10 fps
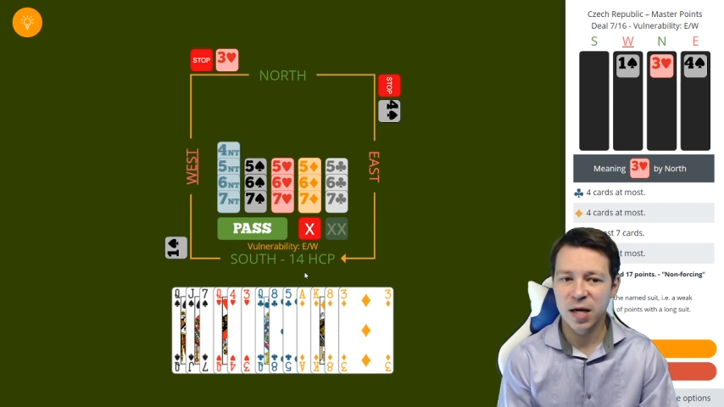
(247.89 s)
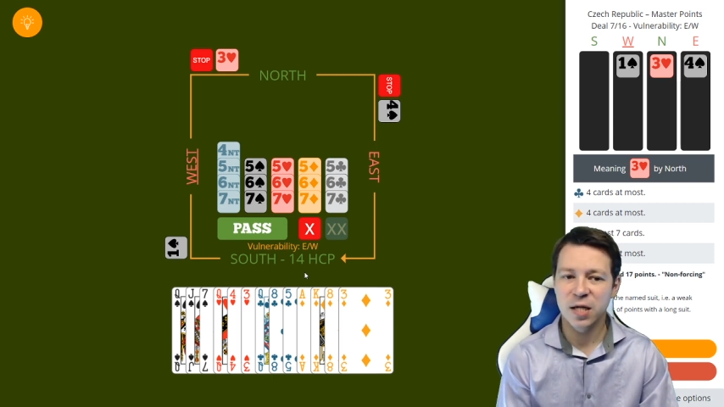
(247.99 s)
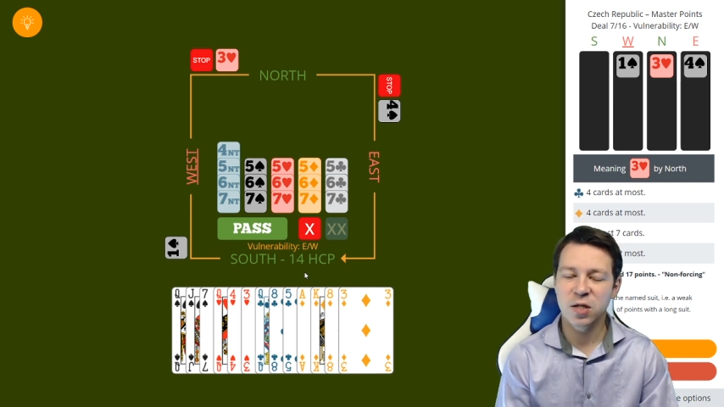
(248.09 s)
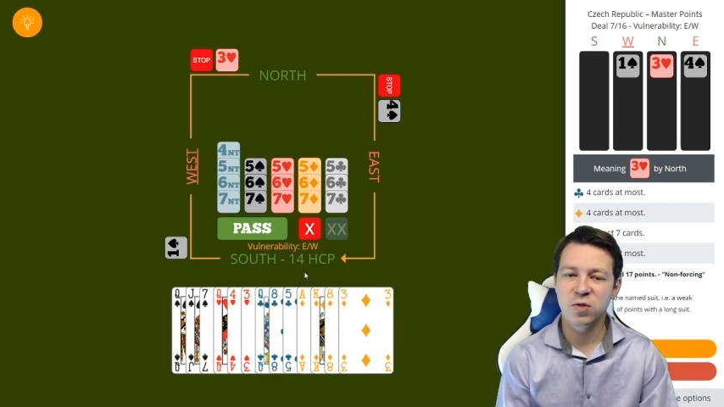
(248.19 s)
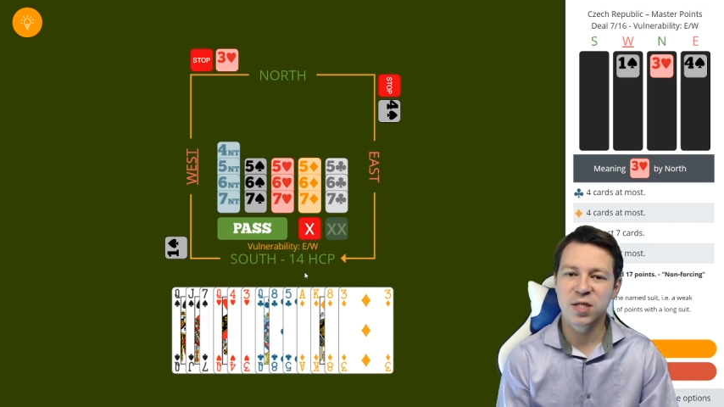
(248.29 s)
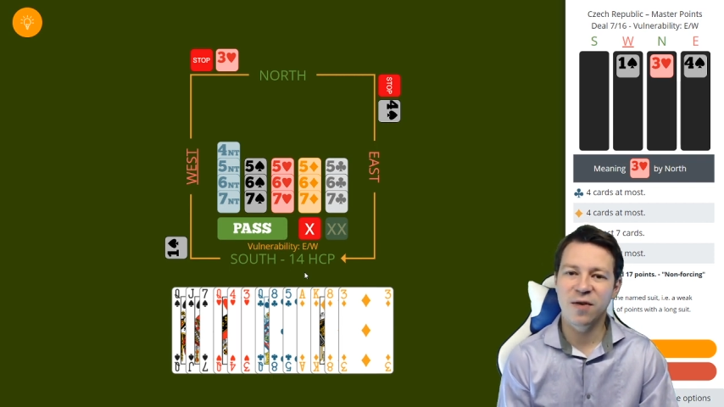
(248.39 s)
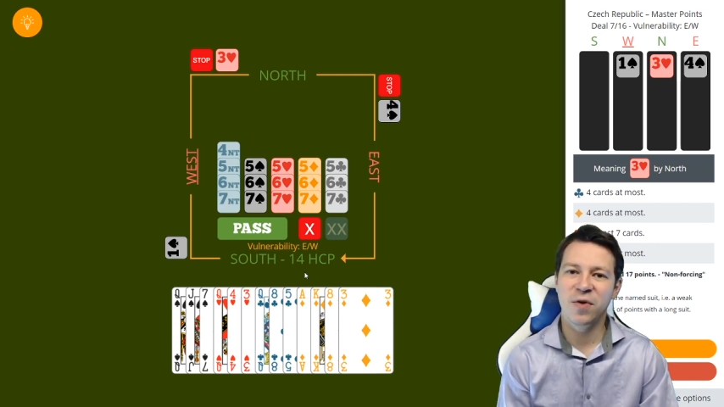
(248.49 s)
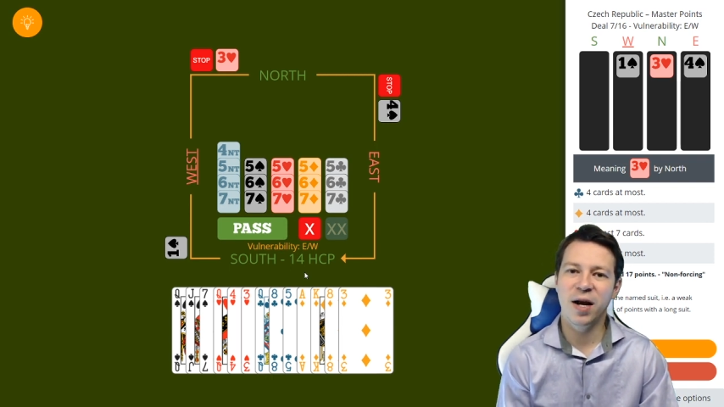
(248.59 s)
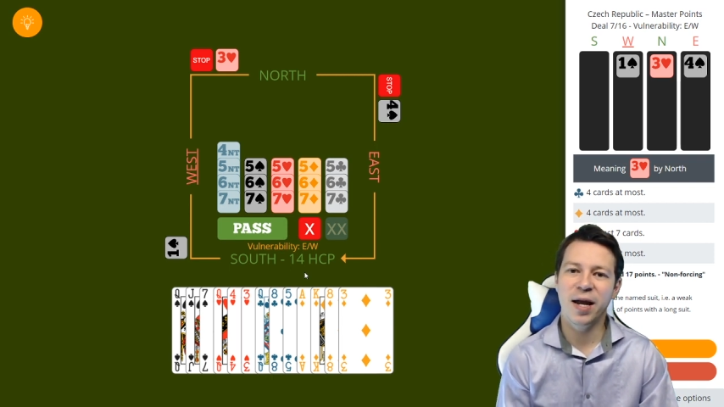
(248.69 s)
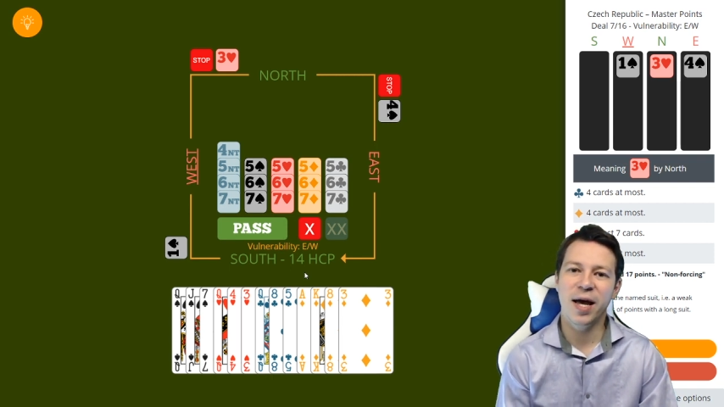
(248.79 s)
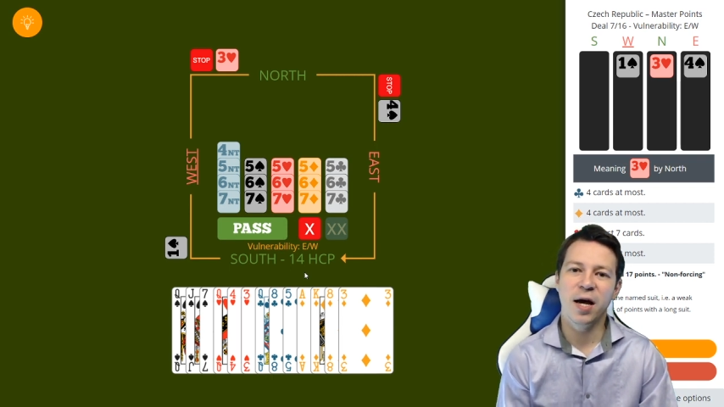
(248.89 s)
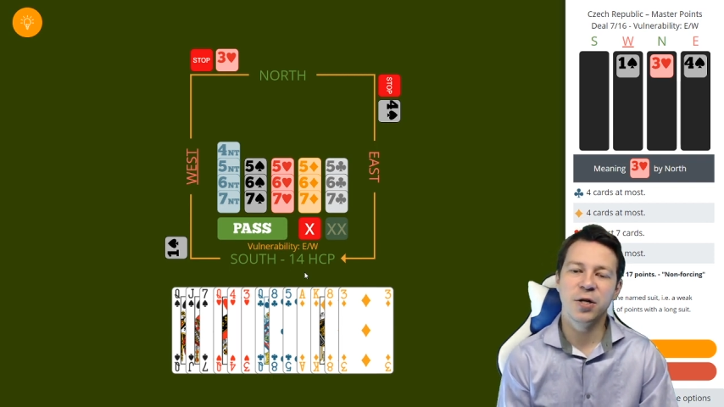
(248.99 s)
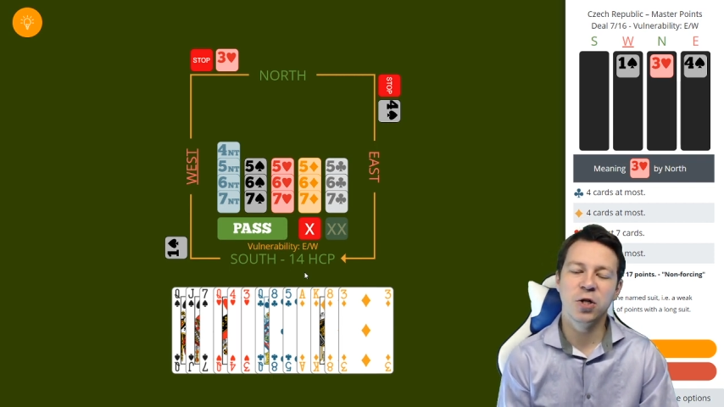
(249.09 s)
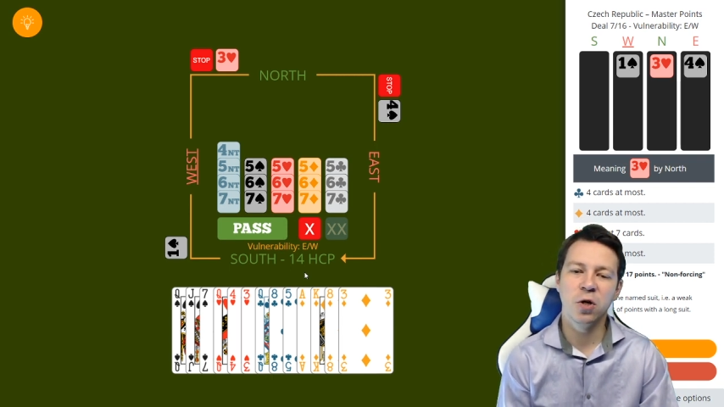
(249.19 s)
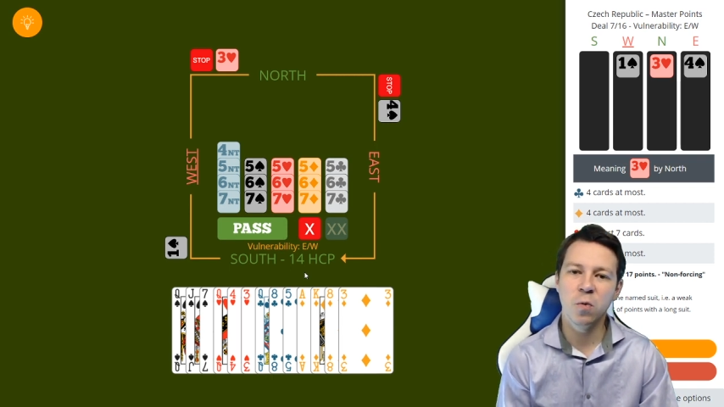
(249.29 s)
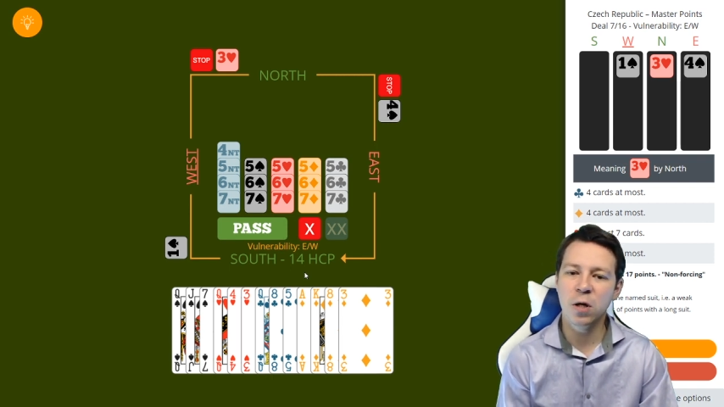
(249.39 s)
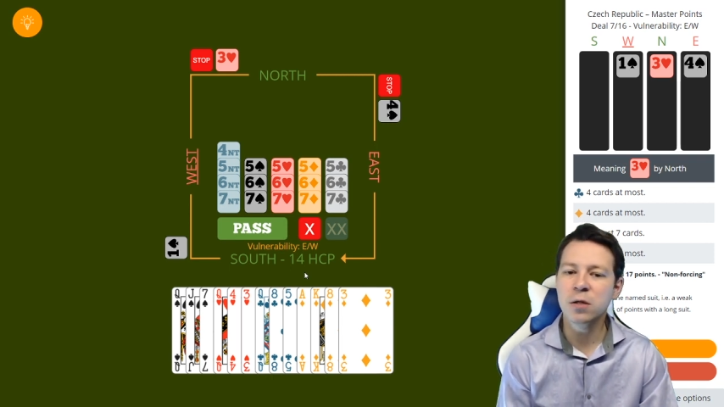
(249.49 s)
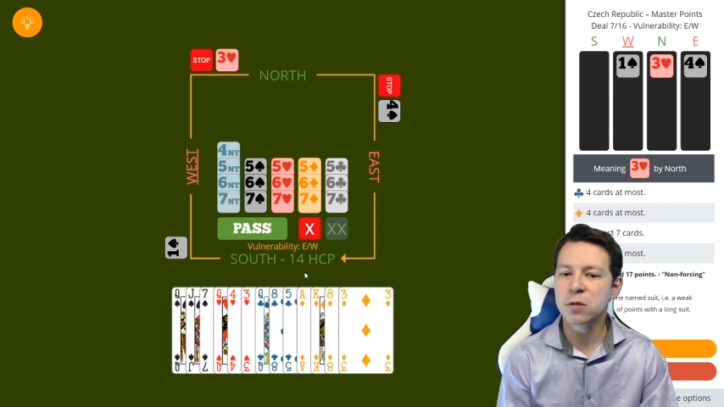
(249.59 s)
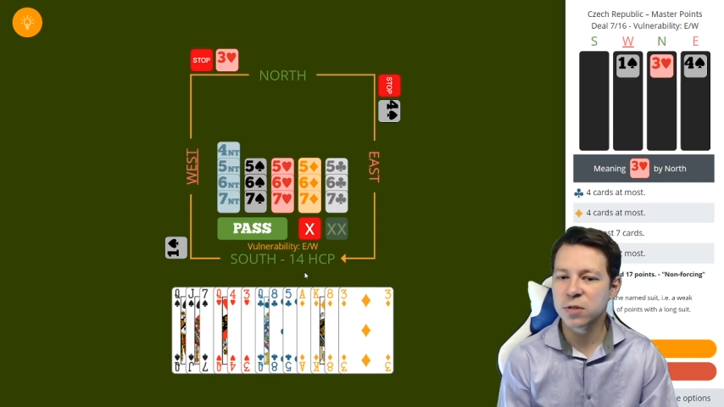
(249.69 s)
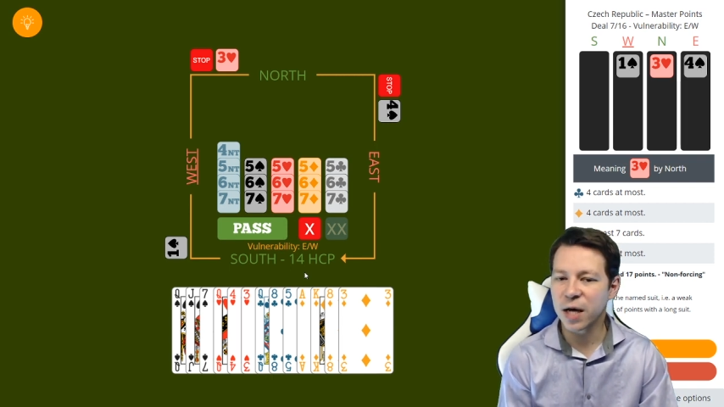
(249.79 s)
So definitely I don't
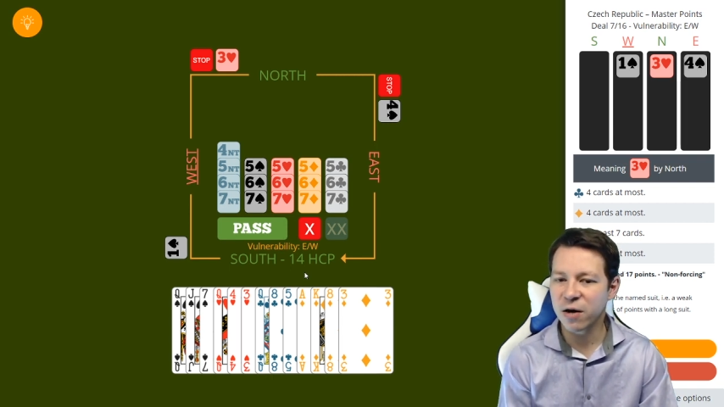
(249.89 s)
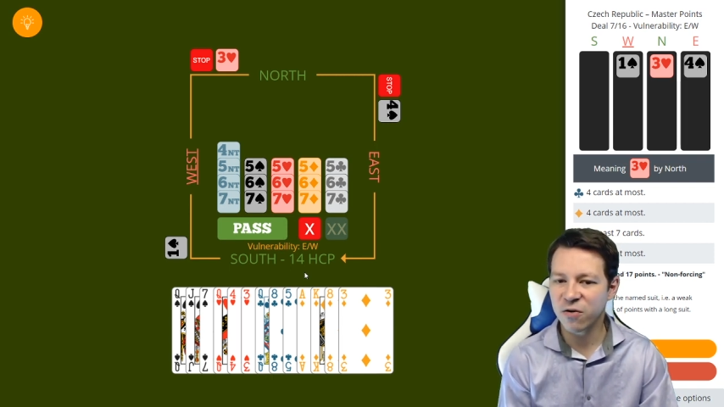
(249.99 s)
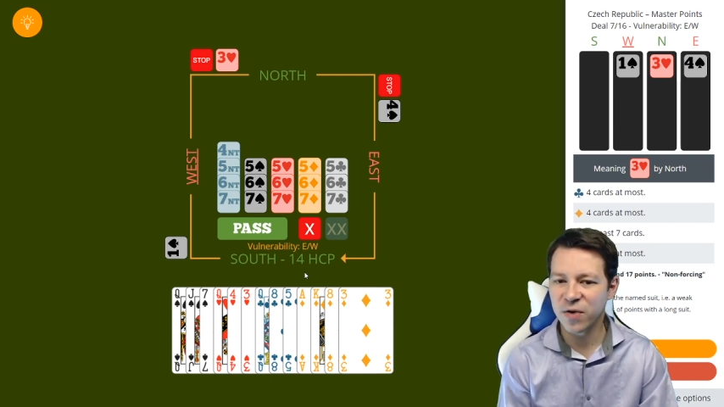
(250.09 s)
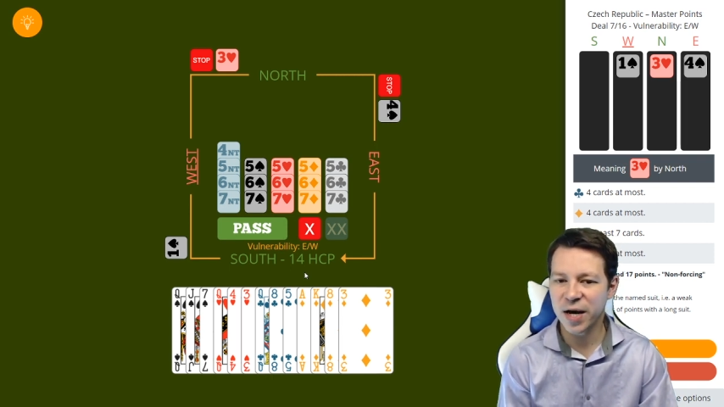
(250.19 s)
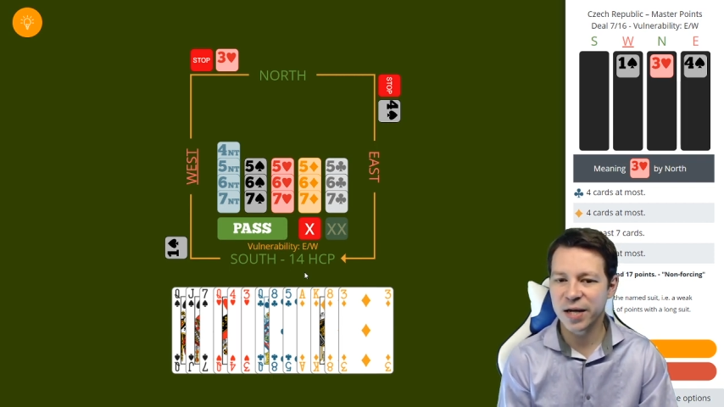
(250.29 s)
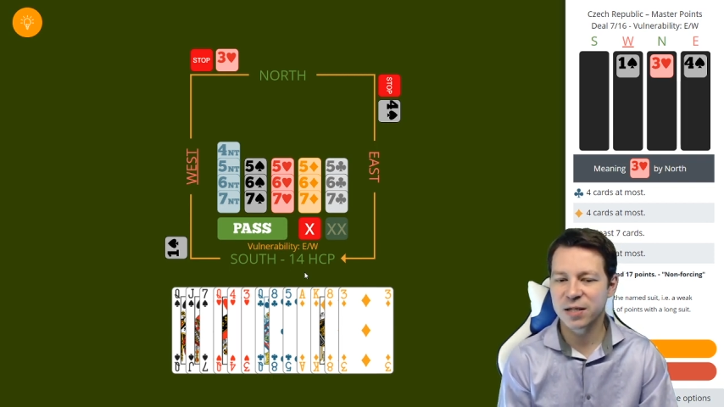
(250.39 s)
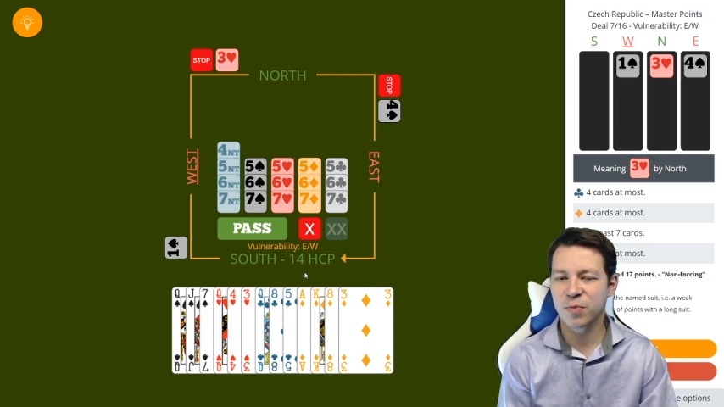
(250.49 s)
want to sacrifice,